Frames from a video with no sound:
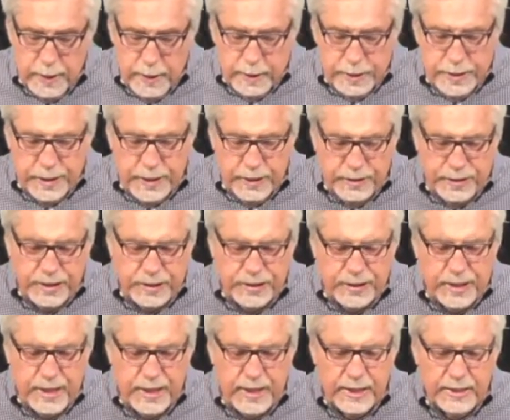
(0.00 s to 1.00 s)
Jesus
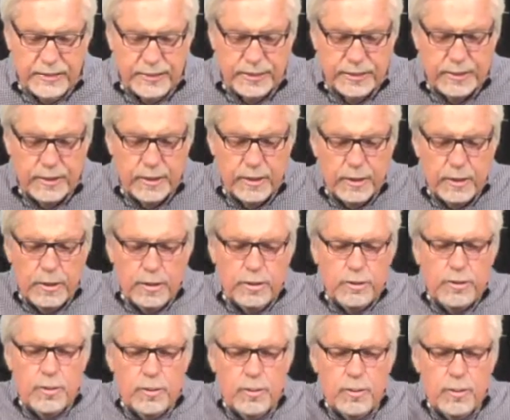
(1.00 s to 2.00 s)
says,
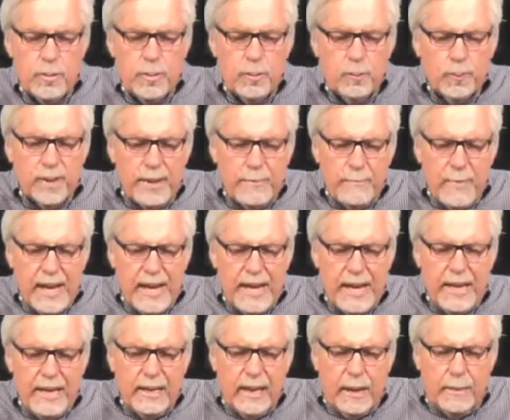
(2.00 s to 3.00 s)
You
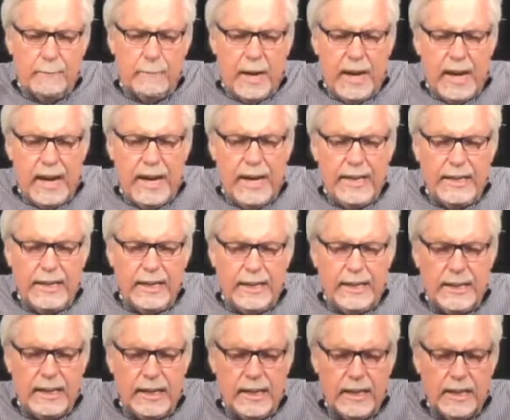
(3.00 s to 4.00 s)
remain, abide in
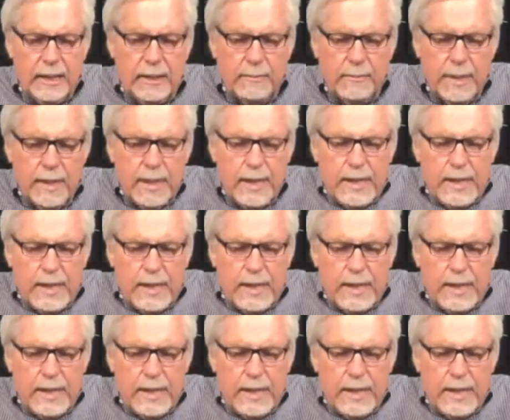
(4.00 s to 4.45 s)
him.